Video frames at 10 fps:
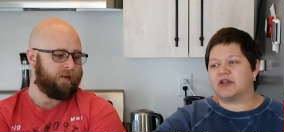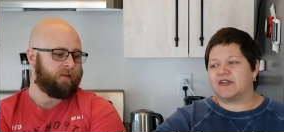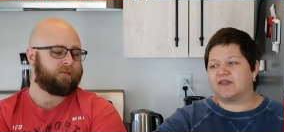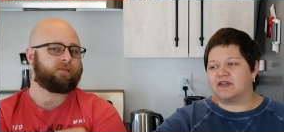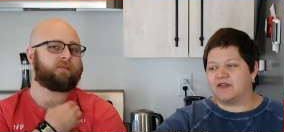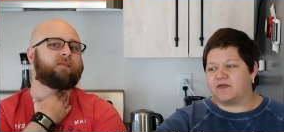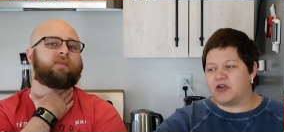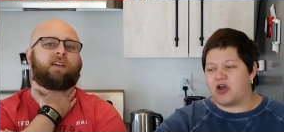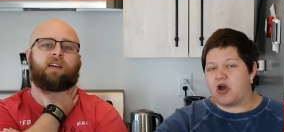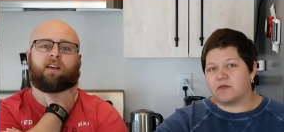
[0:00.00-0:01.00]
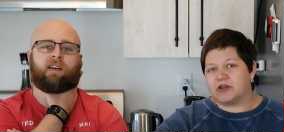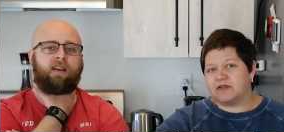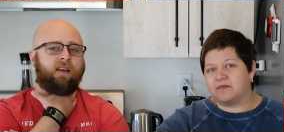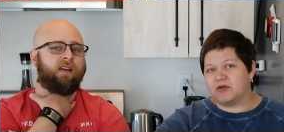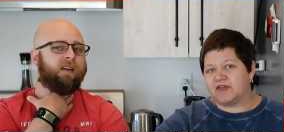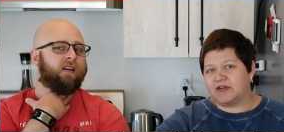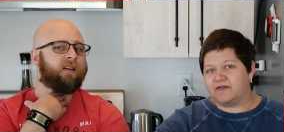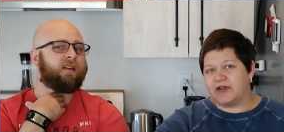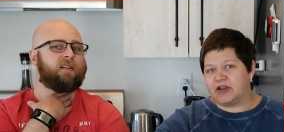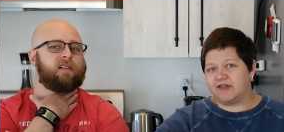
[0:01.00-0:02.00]
Speaker 1: that's that's very common in the personal
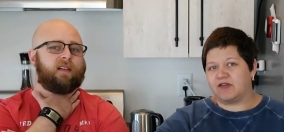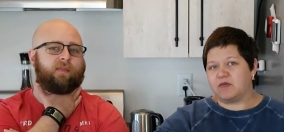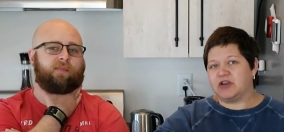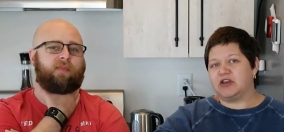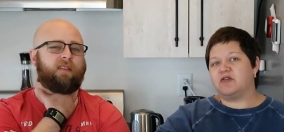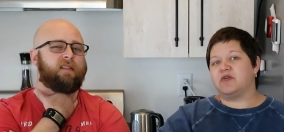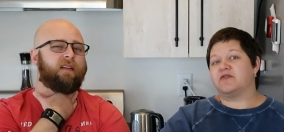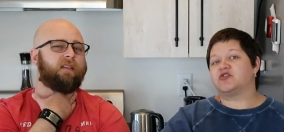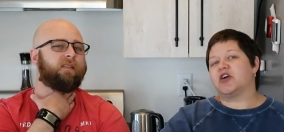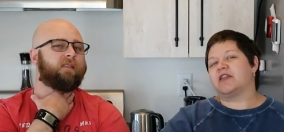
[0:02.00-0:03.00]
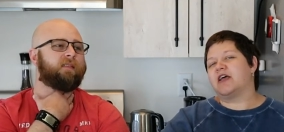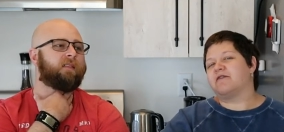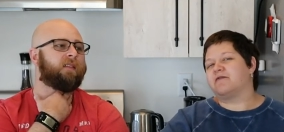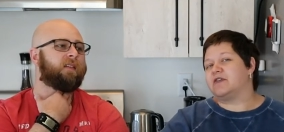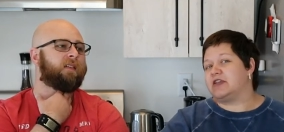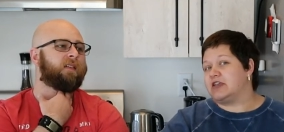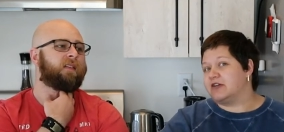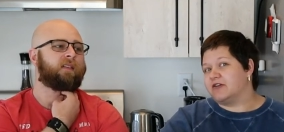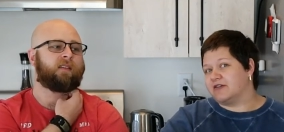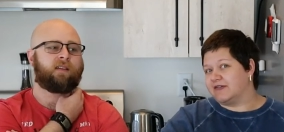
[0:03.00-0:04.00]
finance community. We have tried that for
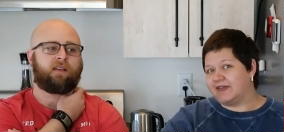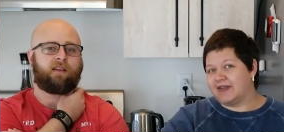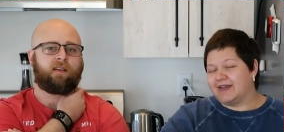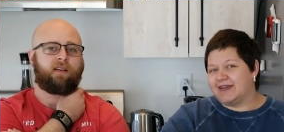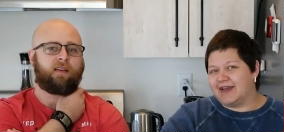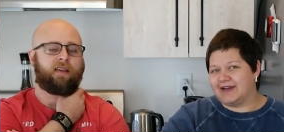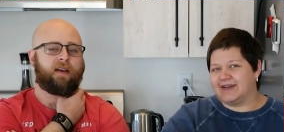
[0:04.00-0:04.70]
years and